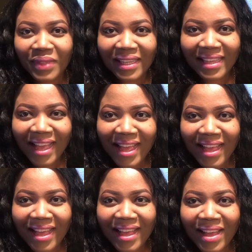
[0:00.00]

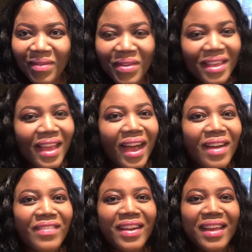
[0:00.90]
yeah, we
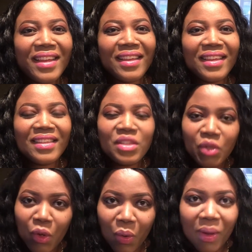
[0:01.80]
are ready to
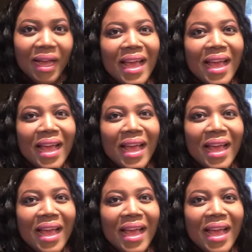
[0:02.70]
go.